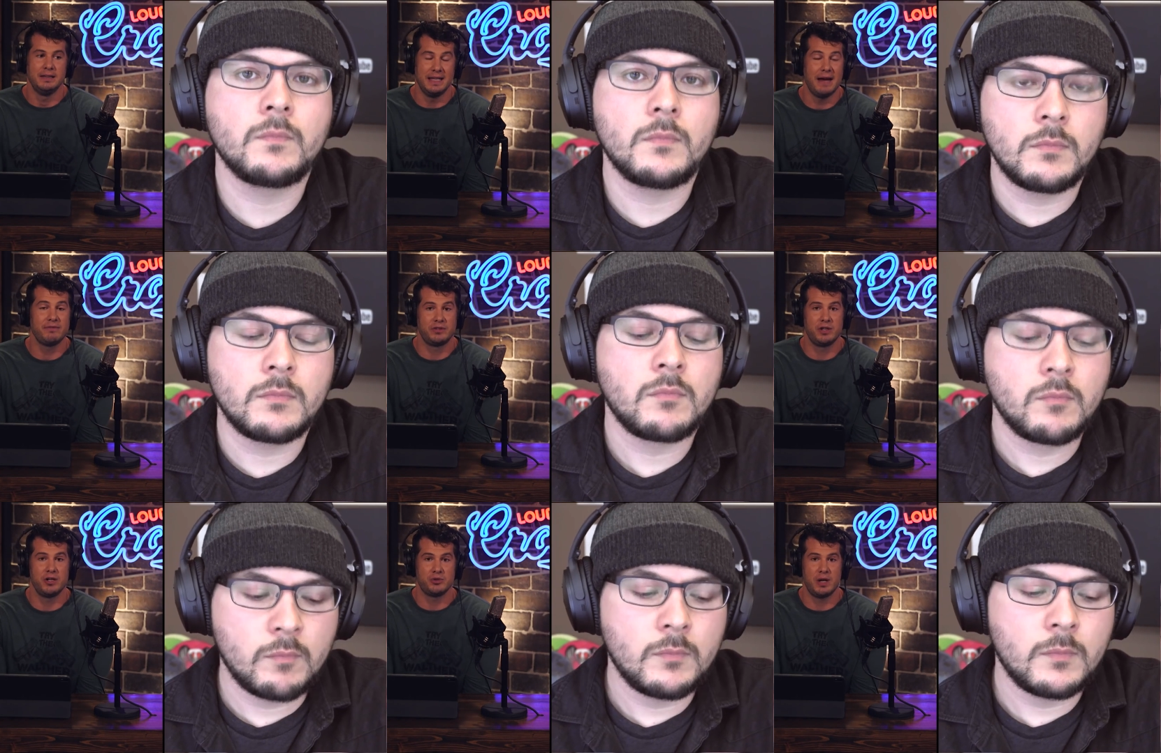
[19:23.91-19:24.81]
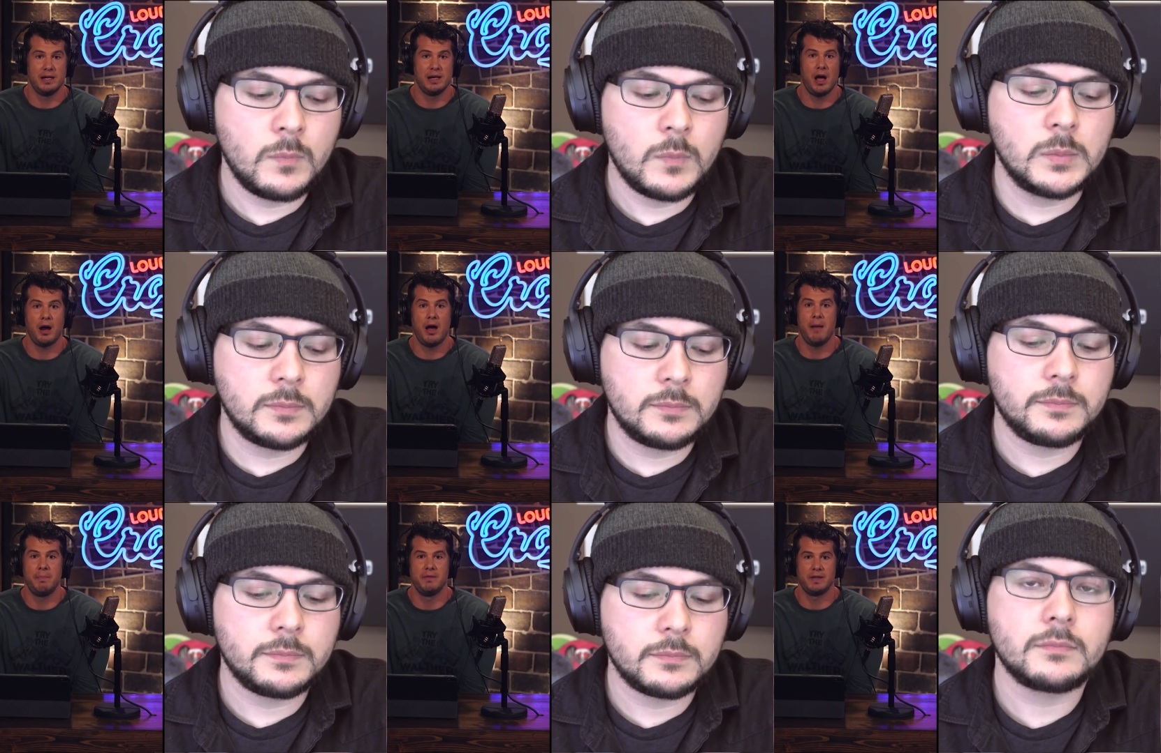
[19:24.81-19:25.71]
Speaker 1: they'd have to start straightening
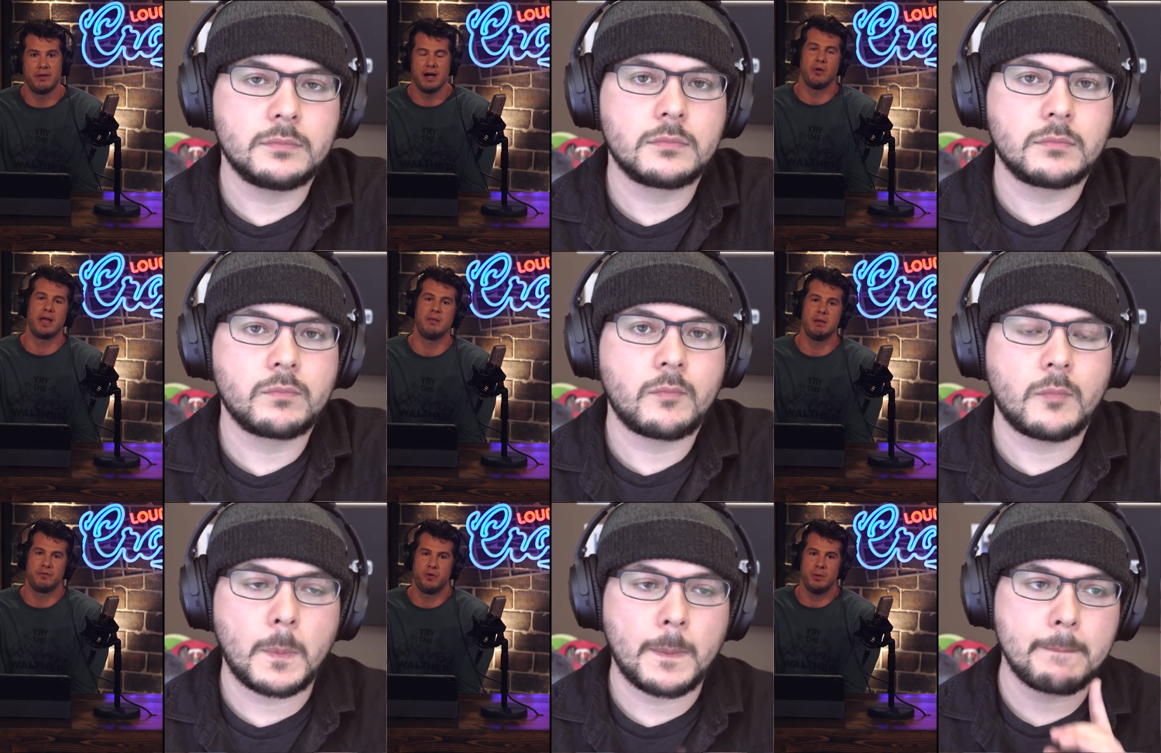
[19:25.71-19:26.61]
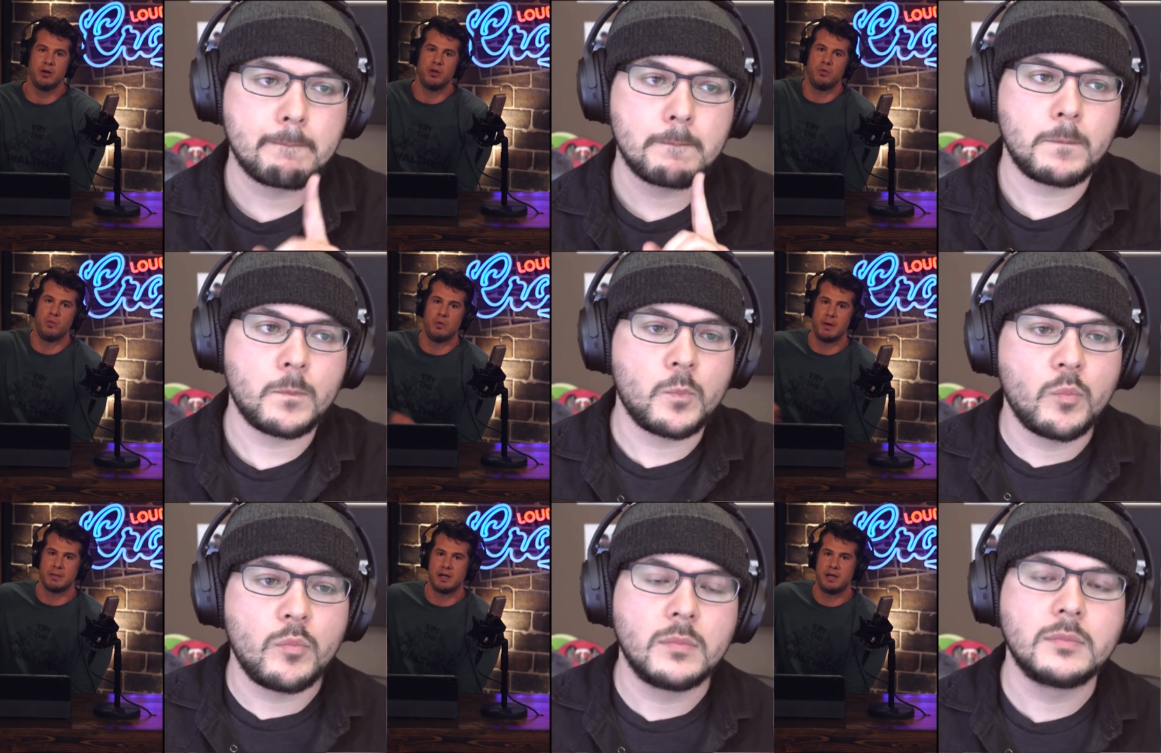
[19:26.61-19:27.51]
up and fly right. Okay, let me before we go to the
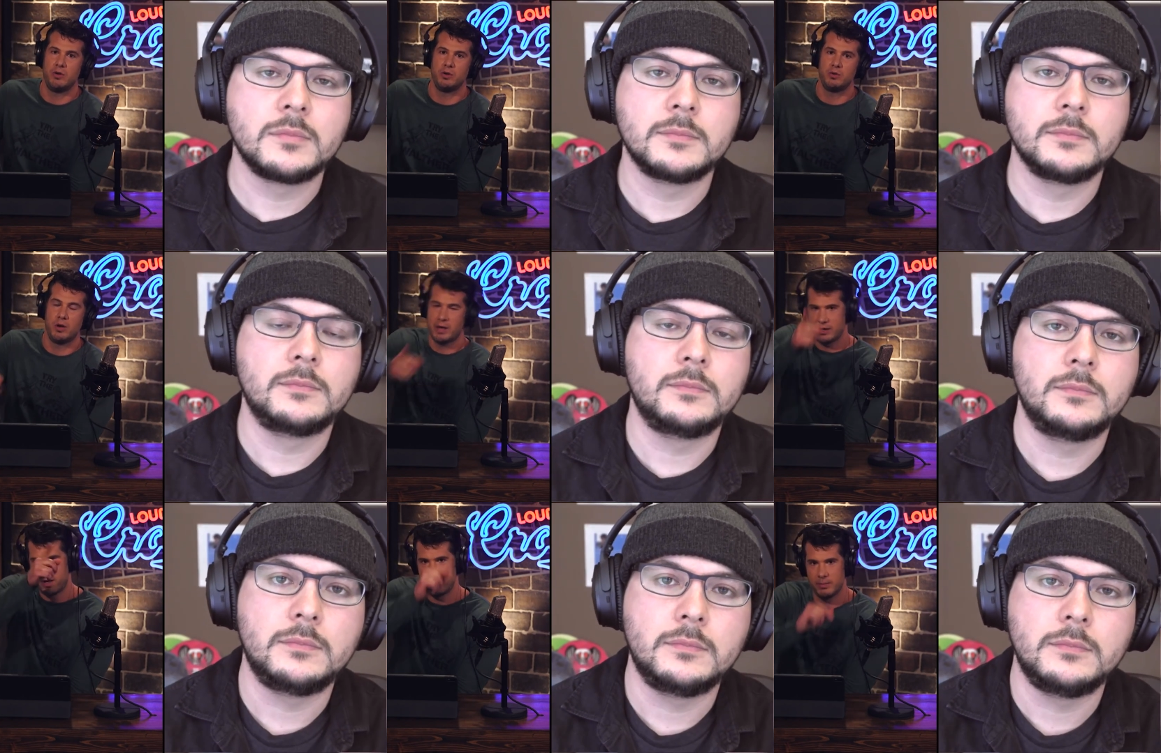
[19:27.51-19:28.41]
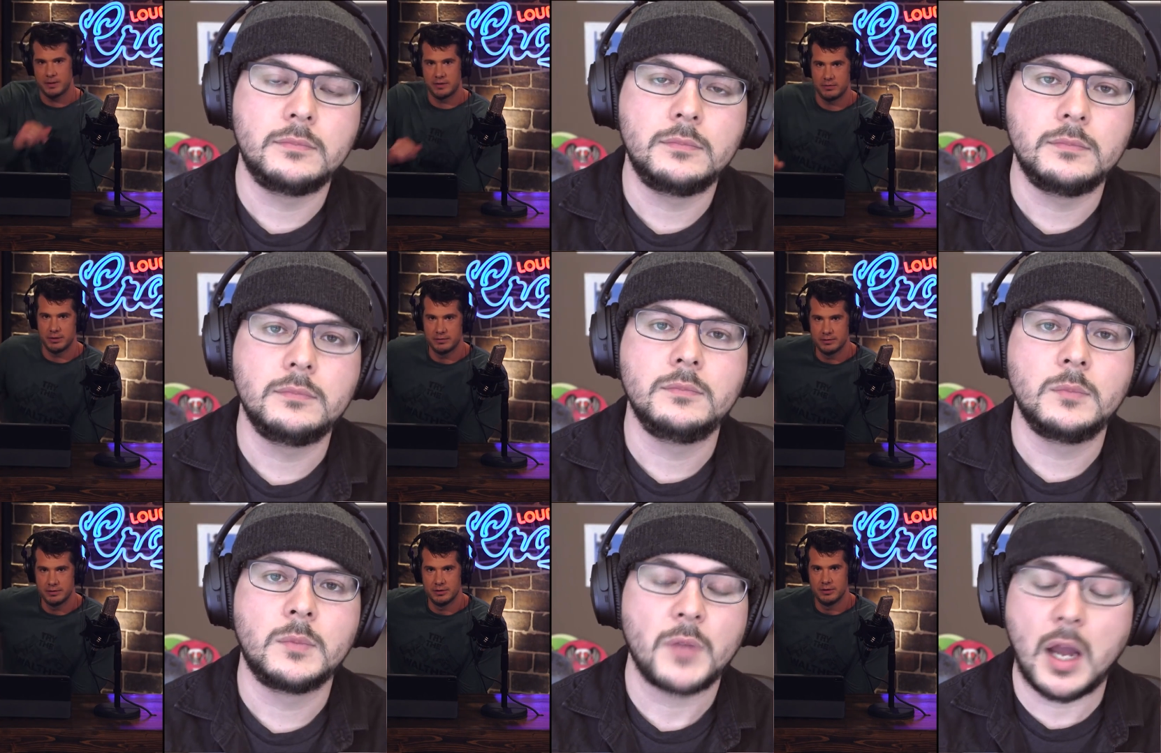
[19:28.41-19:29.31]
web extended here. Real, okay, go ahead. You were about to say something.
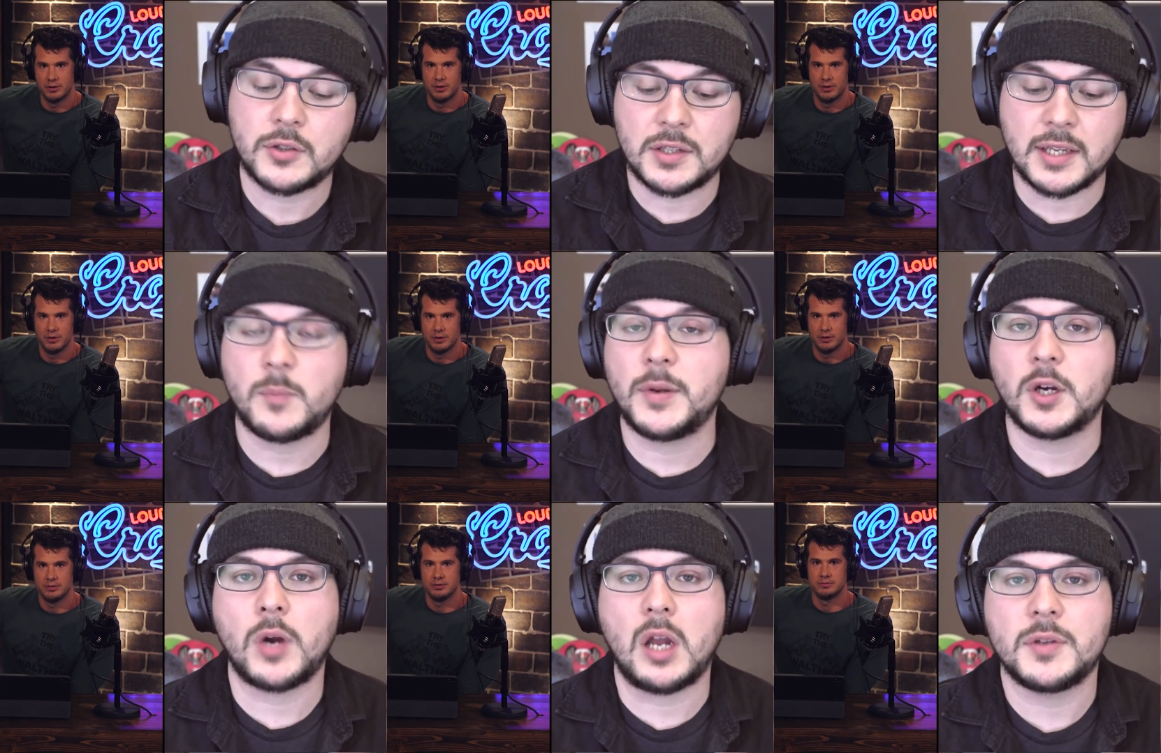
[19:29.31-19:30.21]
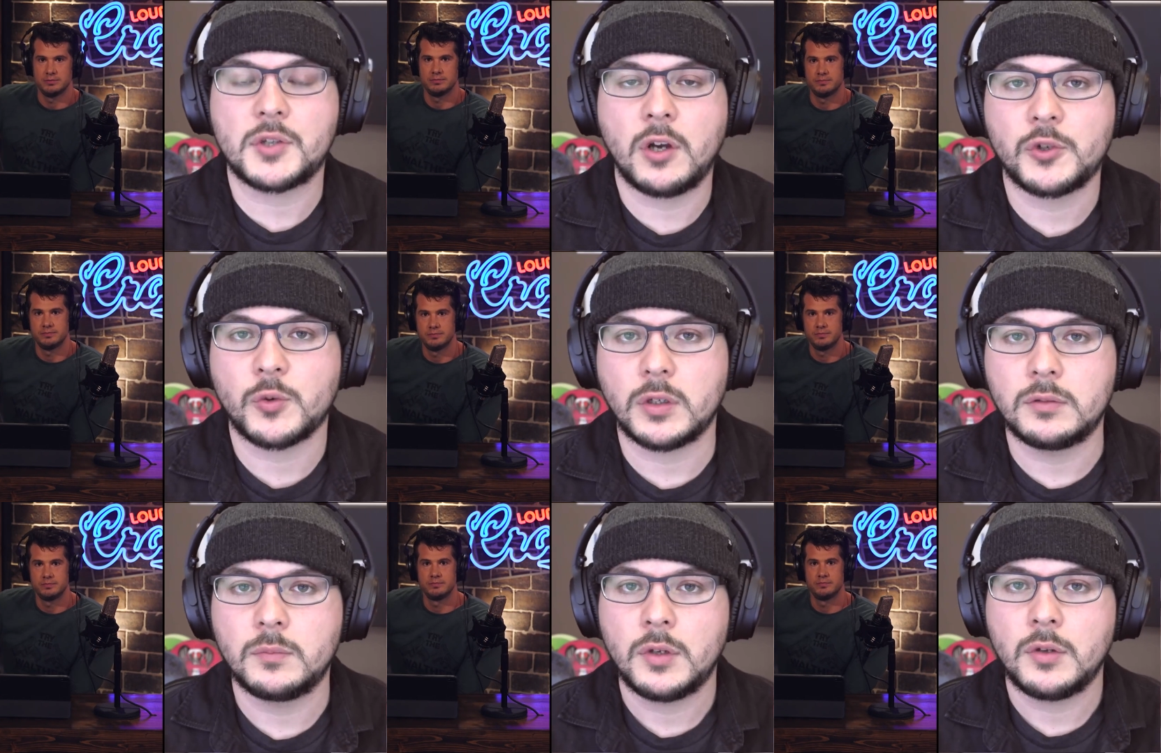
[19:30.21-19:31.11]
Speaker 2: I was going to say the bigger problem is
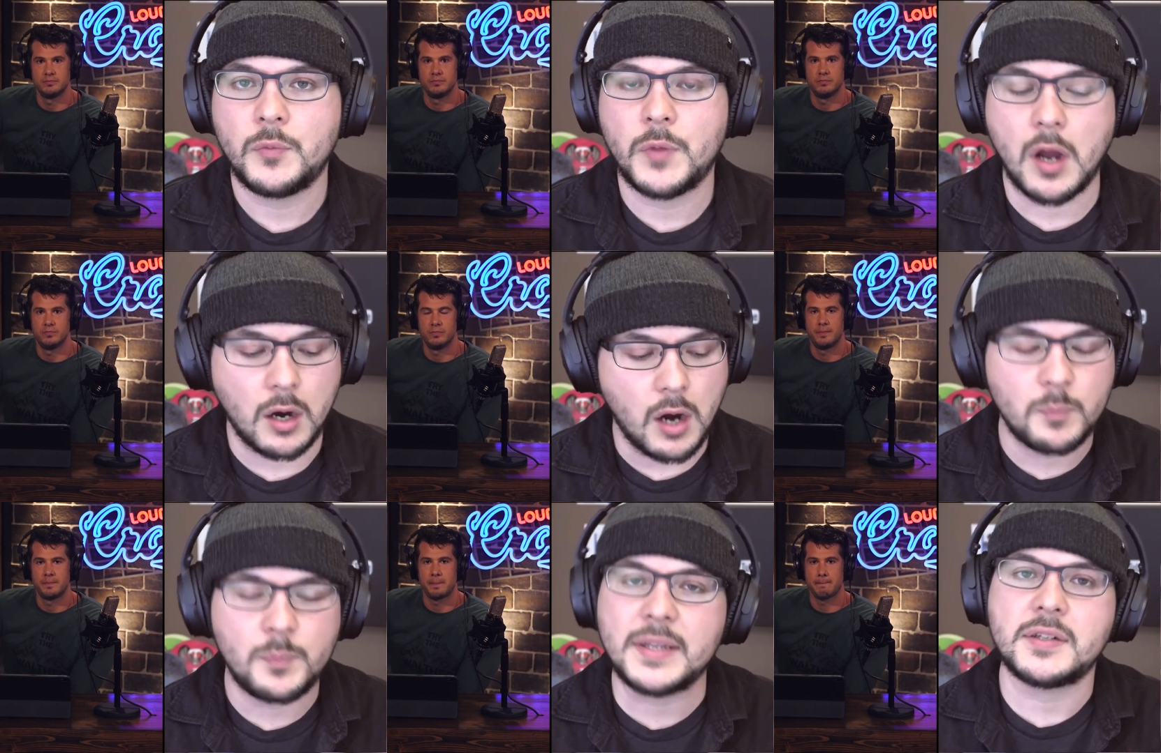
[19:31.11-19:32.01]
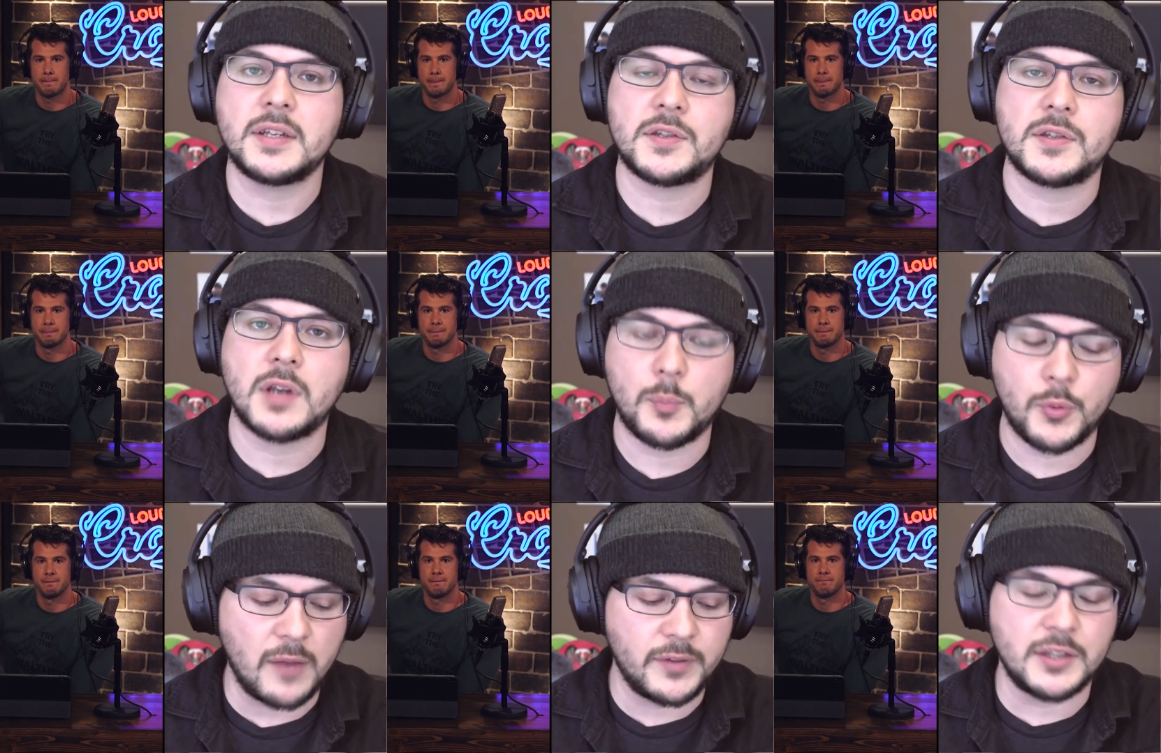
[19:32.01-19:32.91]
cultural our, our business,
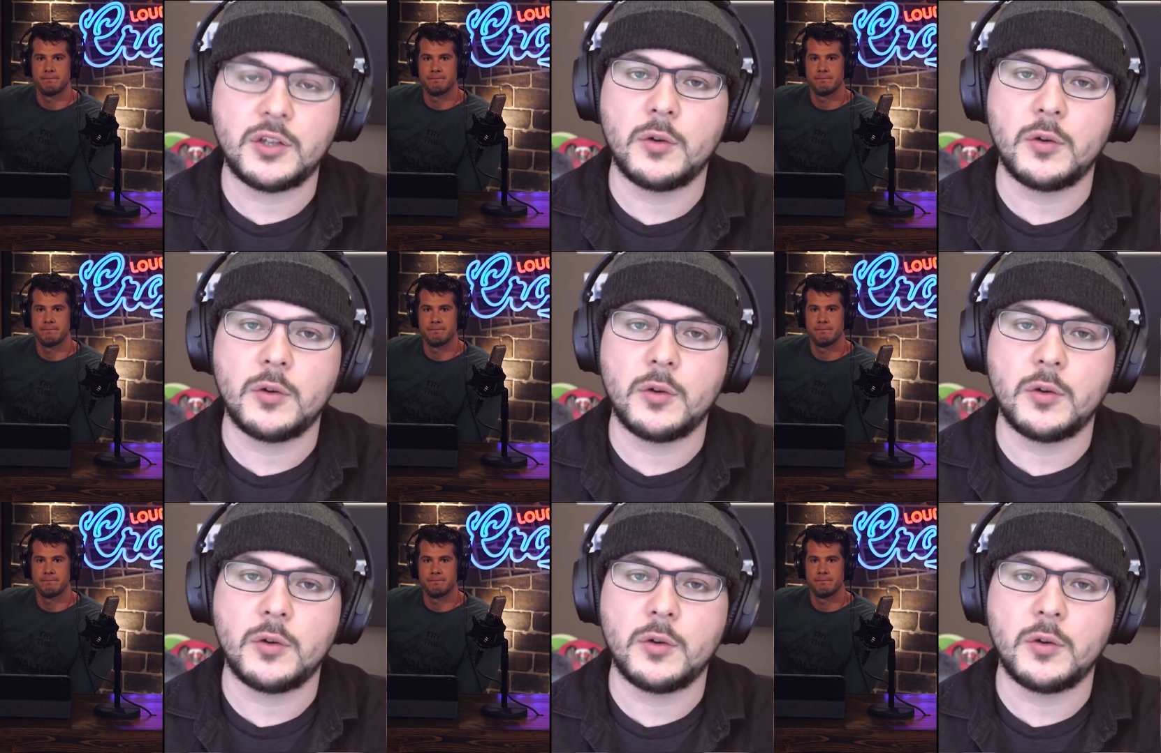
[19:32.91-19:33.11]
our private